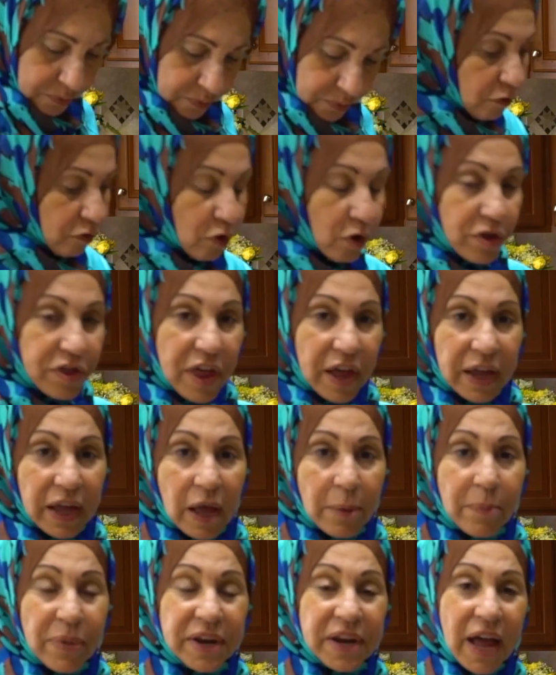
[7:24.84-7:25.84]
For the
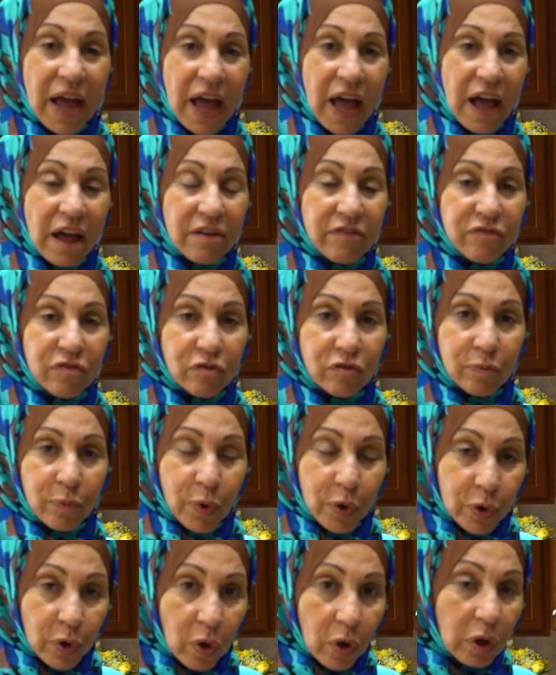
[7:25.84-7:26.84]
1.5 cups of
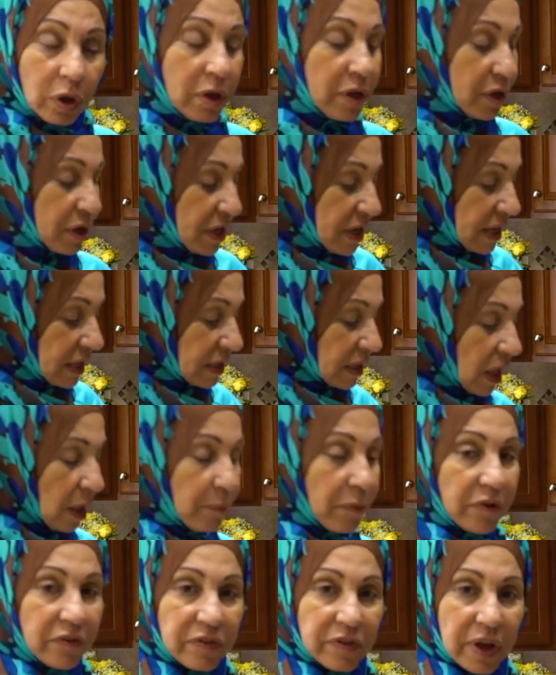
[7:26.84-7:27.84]
burgo, you need
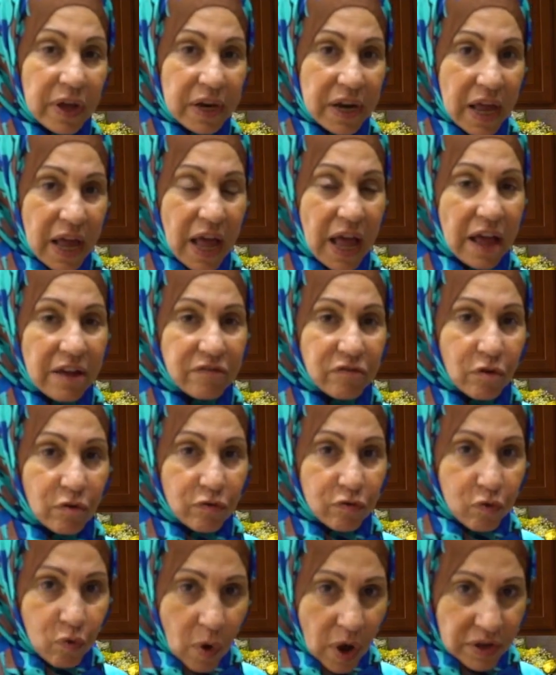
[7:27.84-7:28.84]
1.5 cups
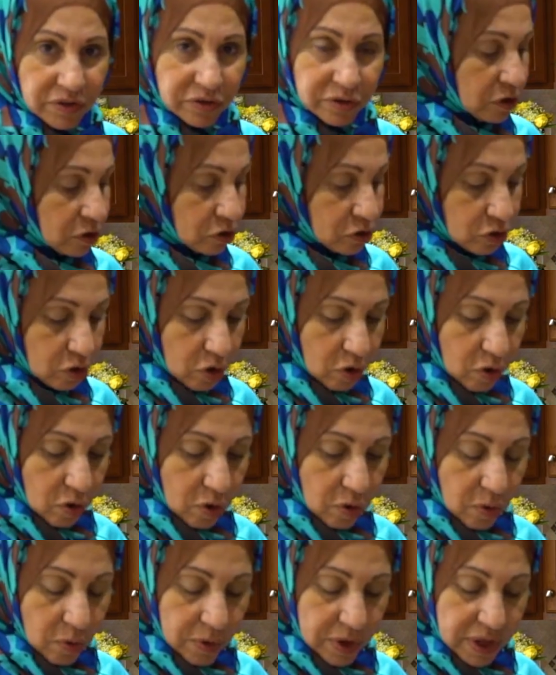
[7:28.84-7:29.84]
of water.
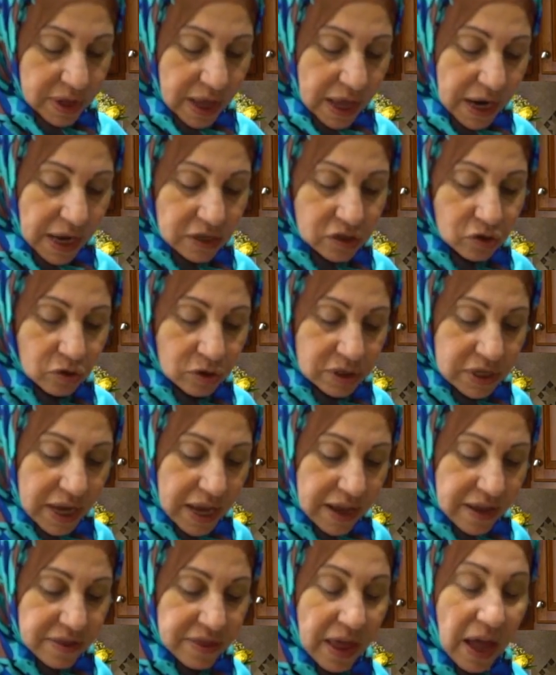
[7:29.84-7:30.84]
So we're gonna
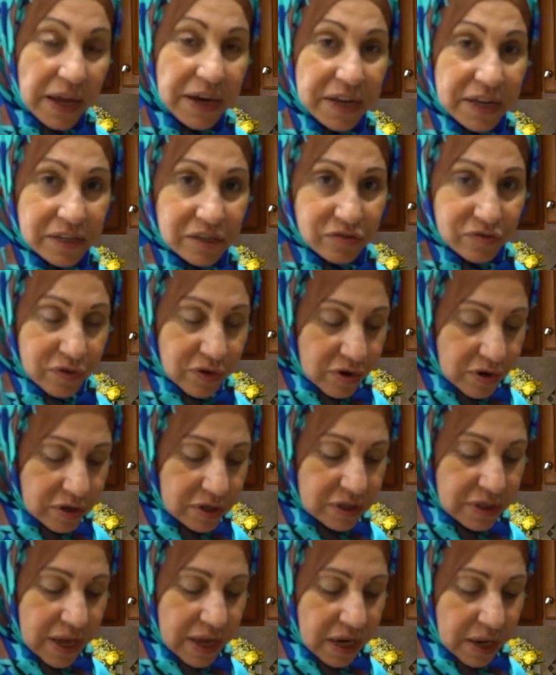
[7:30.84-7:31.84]
saute the onions
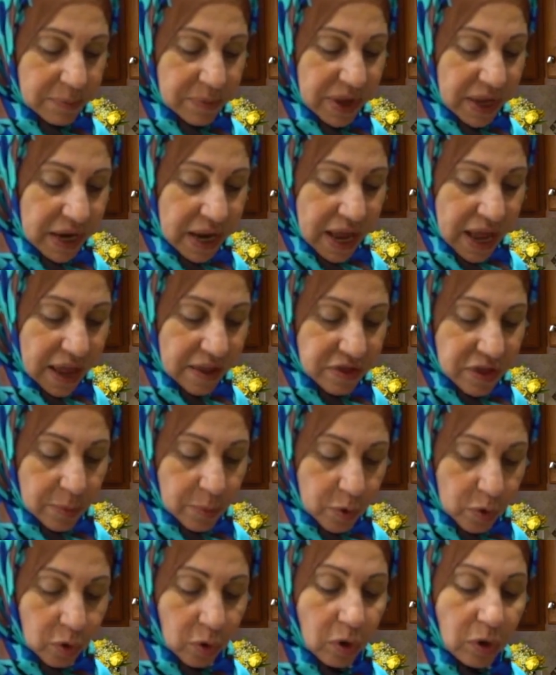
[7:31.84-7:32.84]
first, and I'm gonna add the
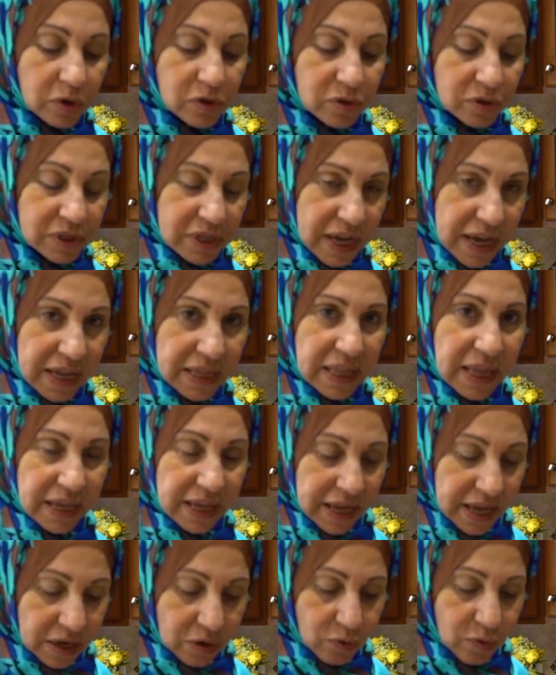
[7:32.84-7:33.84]
burgo, saute it
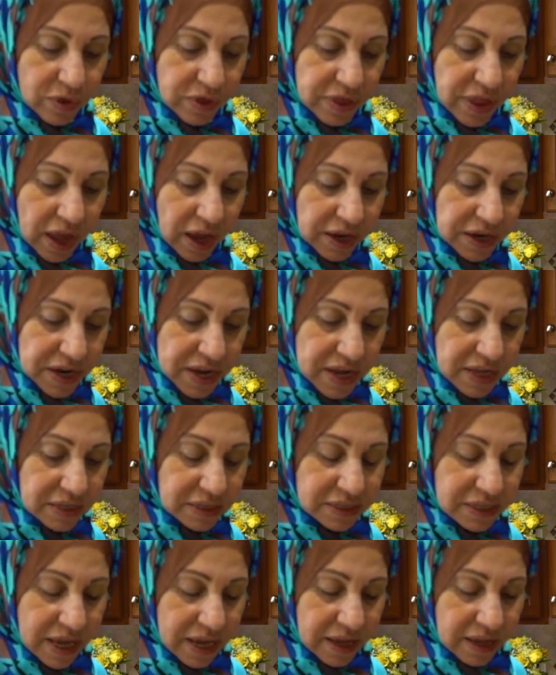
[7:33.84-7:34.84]
again with the
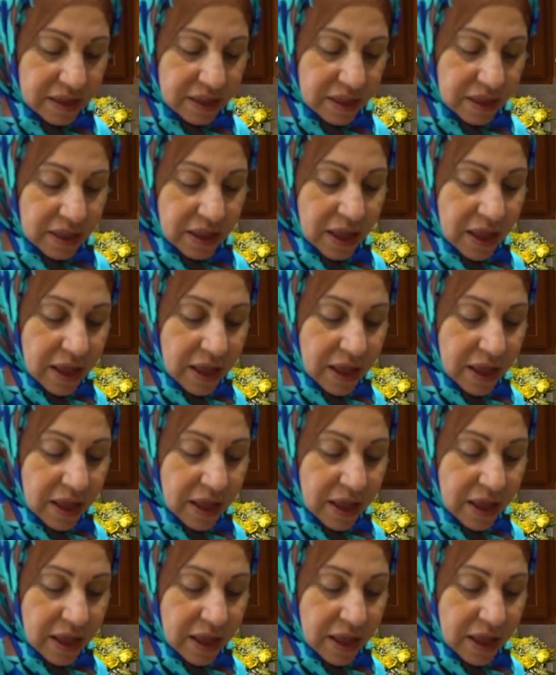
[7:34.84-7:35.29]
onions and